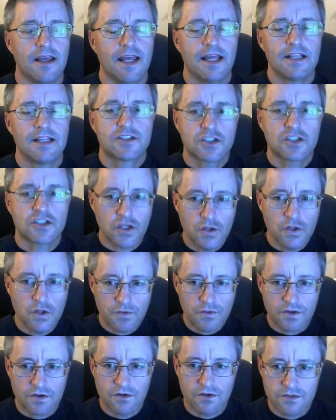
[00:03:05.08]
And
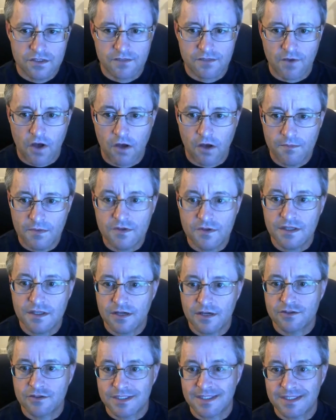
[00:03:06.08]
two thirds of all
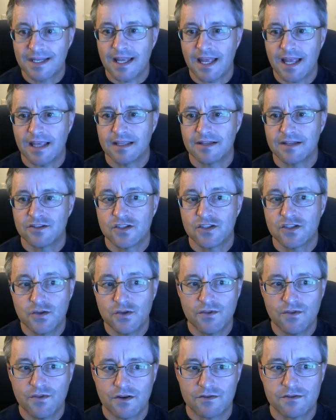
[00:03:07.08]
millionaires today,
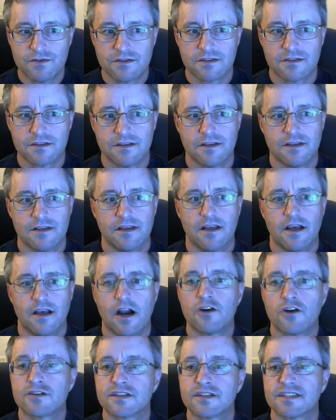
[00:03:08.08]
two thirds,
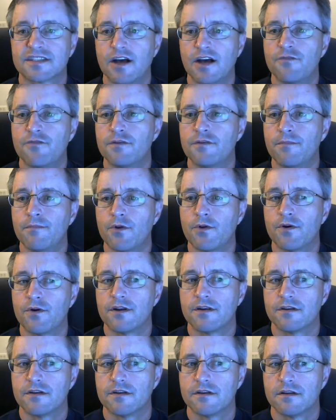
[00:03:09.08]
are self
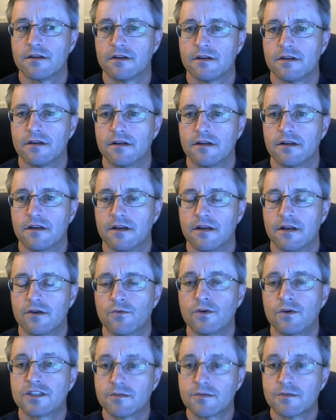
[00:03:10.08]
employed,
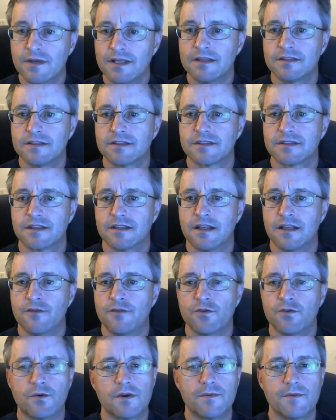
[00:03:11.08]
which means
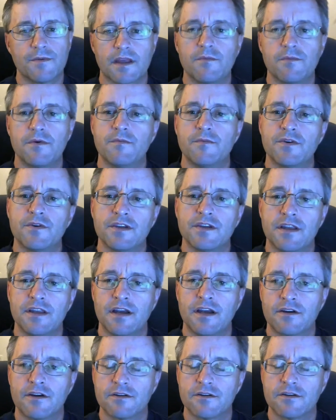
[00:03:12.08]
if you want to become a
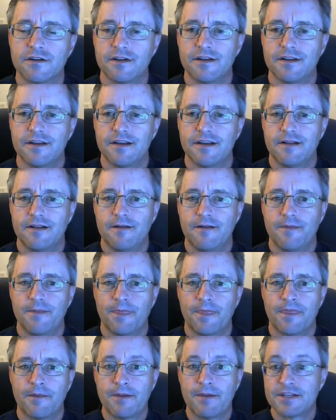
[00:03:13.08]
millionaire,
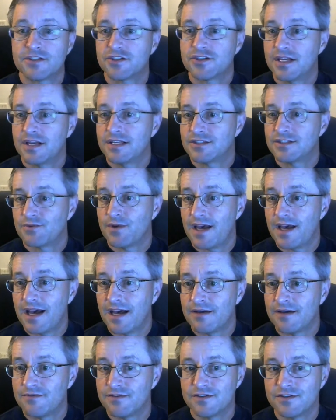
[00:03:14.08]
the best chance you
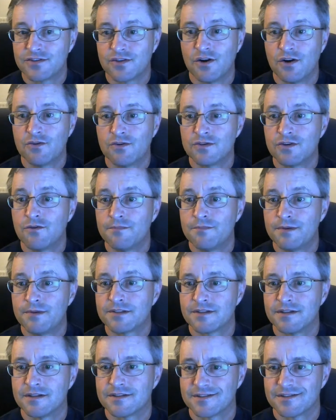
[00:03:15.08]
have is to own your own
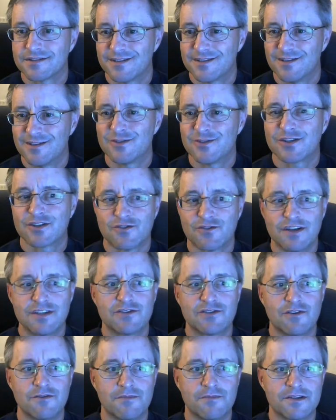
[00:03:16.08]
business, is to
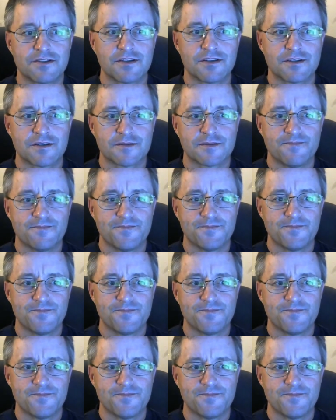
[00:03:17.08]
create your own business.